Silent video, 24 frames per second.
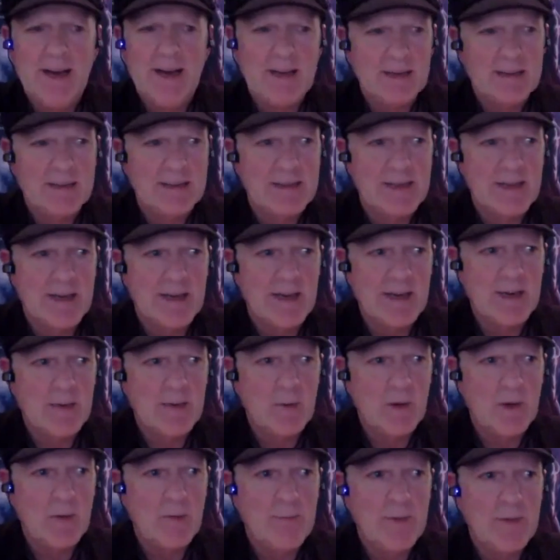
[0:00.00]
And
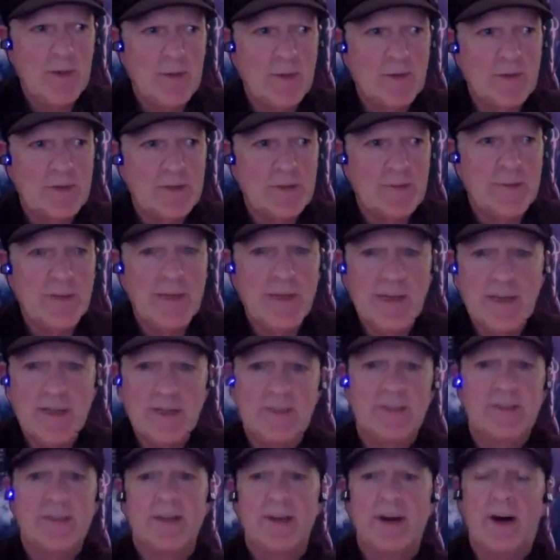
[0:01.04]
what appeals to
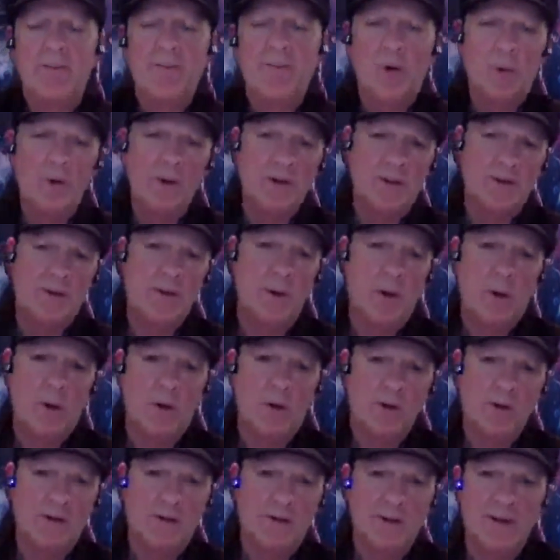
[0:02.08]
me is, I've always
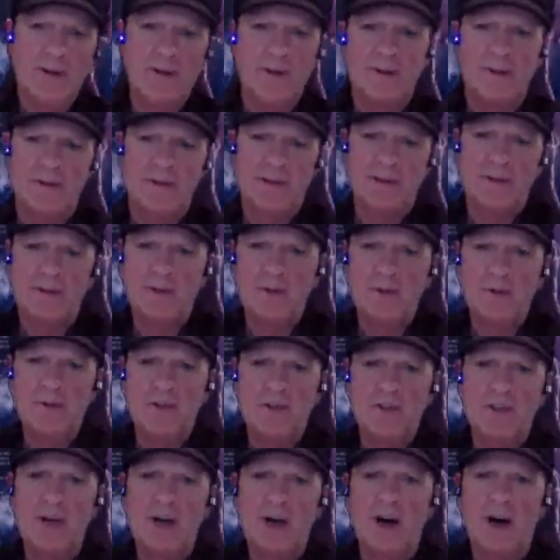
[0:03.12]
thought you
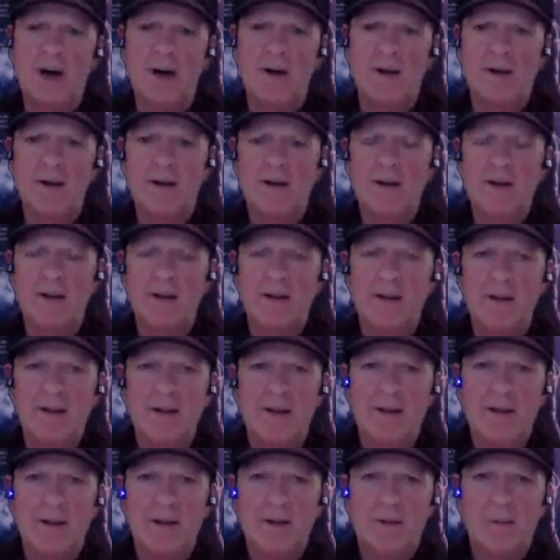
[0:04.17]
start
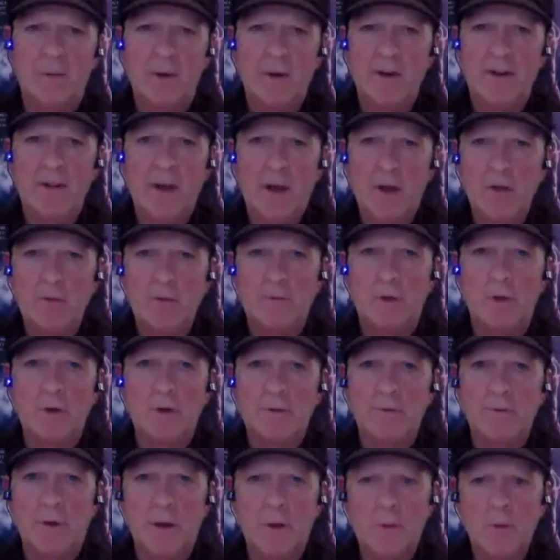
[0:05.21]
one of those
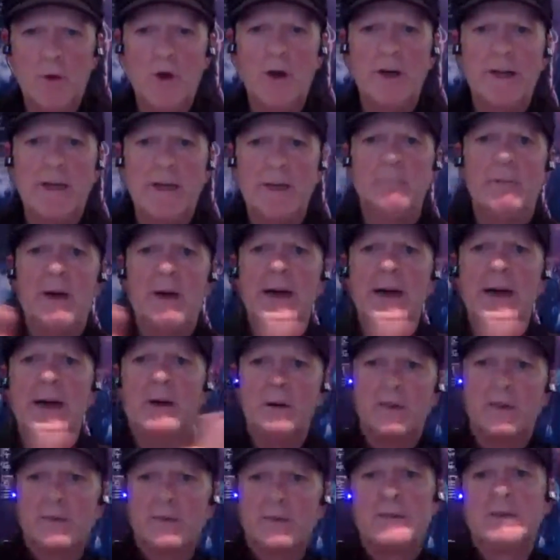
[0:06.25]
books by working
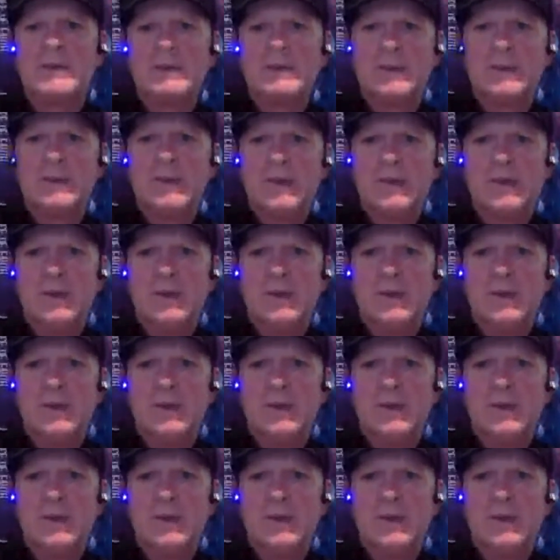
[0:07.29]
backwards.